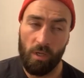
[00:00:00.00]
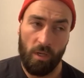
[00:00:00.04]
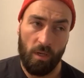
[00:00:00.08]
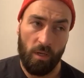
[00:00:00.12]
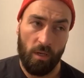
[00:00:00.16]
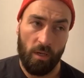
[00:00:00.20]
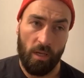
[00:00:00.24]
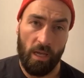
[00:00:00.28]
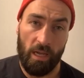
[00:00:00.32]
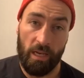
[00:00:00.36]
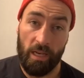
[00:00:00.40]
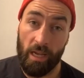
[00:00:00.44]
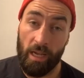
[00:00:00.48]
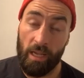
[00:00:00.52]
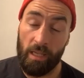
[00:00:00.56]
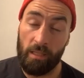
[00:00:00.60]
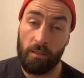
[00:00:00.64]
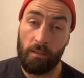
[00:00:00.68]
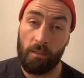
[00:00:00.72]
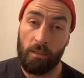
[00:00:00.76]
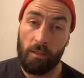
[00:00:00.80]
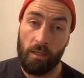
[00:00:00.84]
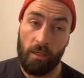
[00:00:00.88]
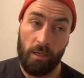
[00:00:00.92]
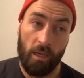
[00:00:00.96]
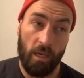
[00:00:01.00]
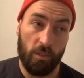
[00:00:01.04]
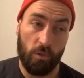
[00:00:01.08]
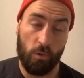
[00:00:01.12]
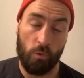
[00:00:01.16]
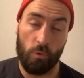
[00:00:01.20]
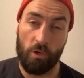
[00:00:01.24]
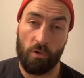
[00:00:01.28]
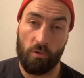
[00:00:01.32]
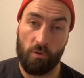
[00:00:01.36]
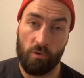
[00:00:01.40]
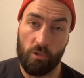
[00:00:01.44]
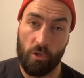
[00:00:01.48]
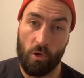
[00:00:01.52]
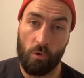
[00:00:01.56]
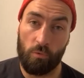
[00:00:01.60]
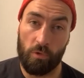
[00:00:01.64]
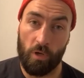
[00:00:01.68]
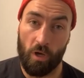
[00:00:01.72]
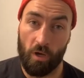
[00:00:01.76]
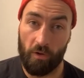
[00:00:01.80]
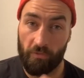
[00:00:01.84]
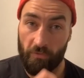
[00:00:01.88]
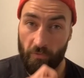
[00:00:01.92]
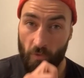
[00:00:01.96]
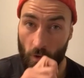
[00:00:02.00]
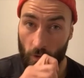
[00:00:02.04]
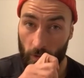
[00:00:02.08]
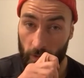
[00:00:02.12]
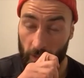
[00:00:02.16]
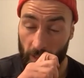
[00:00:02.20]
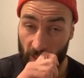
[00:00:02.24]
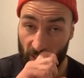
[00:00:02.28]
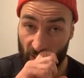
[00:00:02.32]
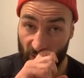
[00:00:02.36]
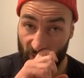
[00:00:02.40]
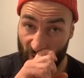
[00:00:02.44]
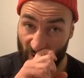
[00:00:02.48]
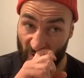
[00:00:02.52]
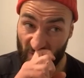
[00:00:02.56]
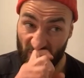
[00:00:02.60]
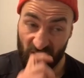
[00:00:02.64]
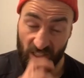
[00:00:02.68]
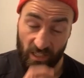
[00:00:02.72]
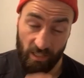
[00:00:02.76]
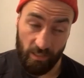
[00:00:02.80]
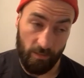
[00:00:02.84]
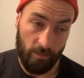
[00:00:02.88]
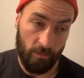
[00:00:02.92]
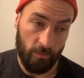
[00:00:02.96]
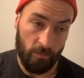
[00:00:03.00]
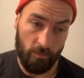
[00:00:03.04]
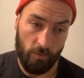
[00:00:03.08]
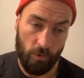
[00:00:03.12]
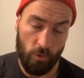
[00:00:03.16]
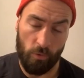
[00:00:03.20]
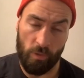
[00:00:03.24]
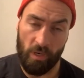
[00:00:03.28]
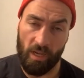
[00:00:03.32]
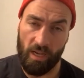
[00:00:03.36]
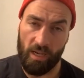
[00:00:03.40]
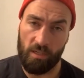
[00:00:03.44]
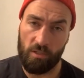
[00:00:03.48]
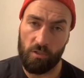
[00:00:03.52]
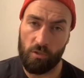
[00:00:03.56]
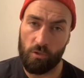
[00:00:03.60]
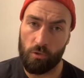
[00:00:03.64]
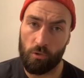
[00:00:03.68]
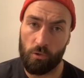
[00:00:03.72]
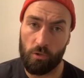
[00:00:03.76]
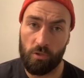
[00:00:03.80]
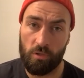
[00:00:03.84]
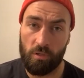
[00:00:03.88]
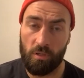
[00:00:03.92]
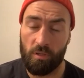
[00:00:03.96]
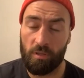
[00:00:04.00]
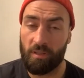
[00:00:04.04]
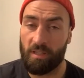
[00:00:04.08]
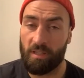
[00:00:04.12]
and then it's going to result in her falling to the ground and Nunes just